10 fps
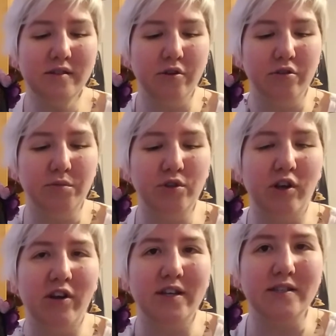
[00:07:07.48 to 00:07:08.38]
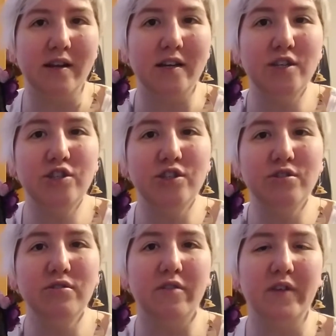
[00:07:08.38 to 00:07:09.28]
so the Beauty Green's not an
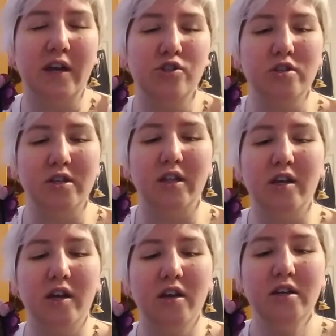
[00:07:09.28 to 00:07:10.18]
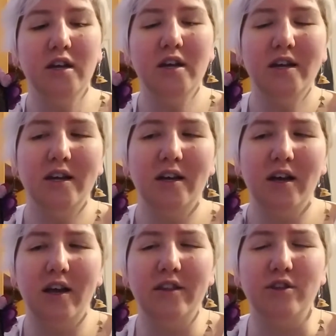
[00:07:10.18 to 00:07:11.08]
issue. I'm actually like,
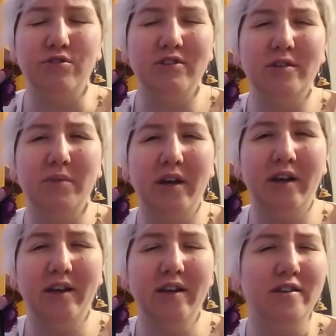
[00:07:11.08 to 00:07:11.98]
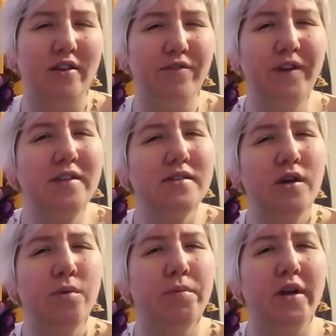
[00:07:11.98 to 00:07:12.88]
in the dream I had done the
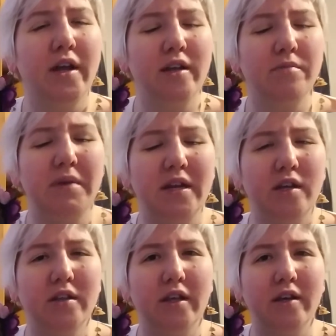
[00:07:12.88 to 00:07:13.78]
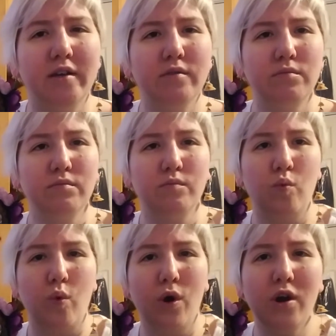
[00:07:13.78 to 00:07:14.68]
Faceup and I had made it like
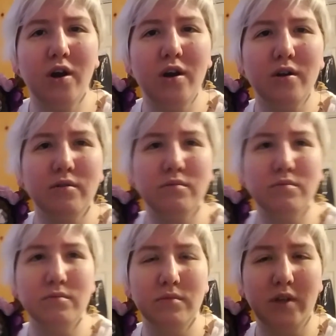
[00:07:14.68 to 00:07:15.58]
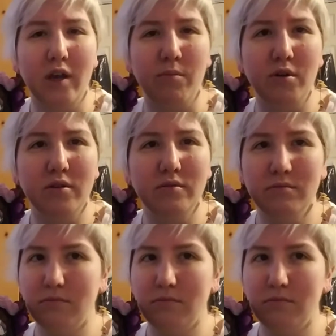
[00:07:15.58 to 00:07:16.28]
work. Camera.